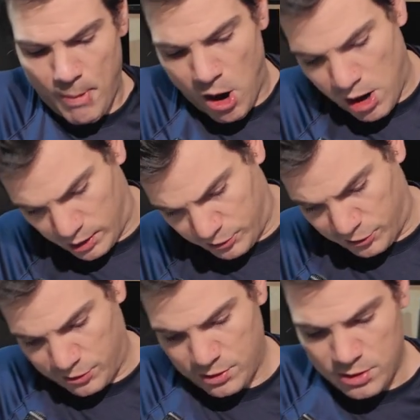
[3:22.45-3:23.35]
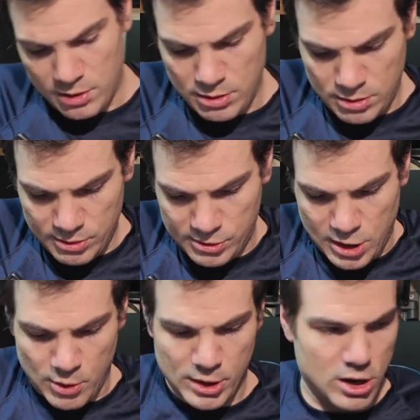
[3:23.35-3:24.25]
box. What's
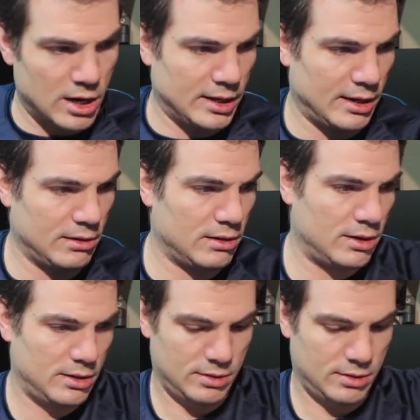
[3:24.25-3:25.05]
going on here?